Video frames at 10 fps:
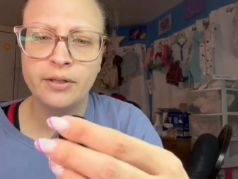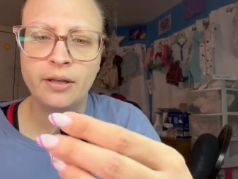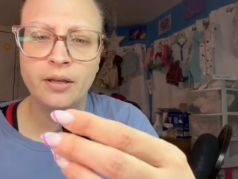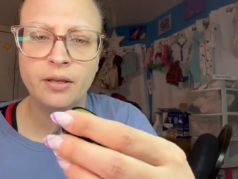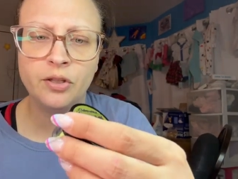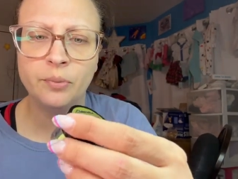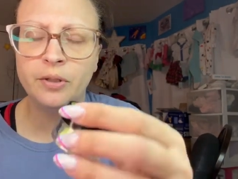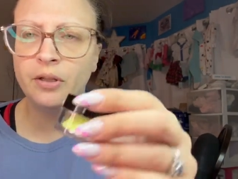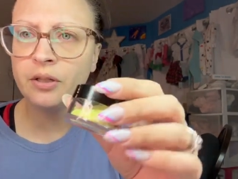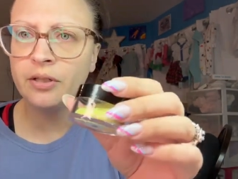And then this one
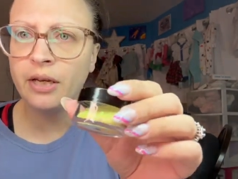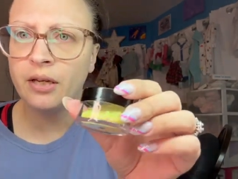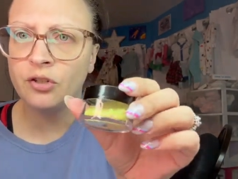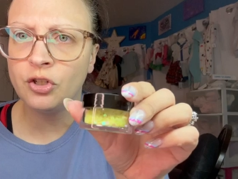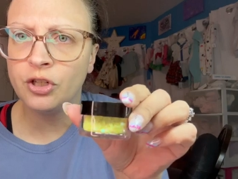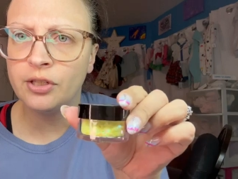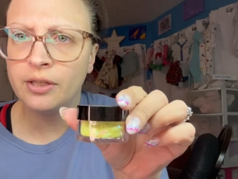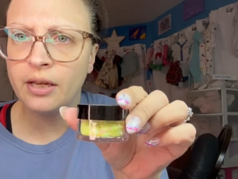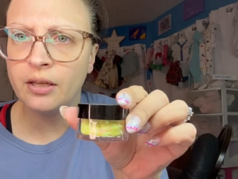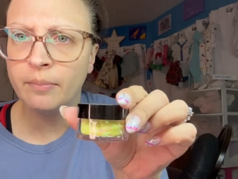looks like it's just
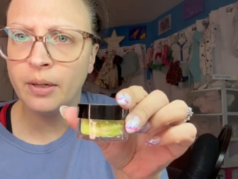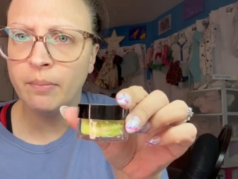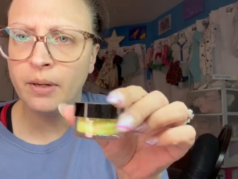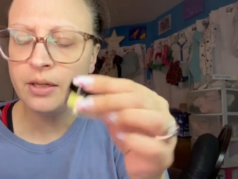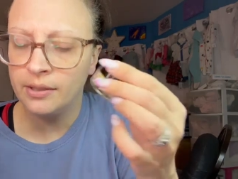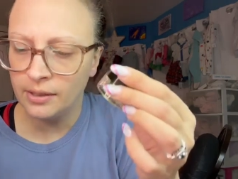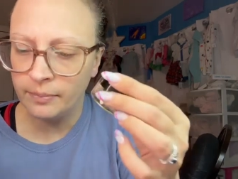like the big pieces,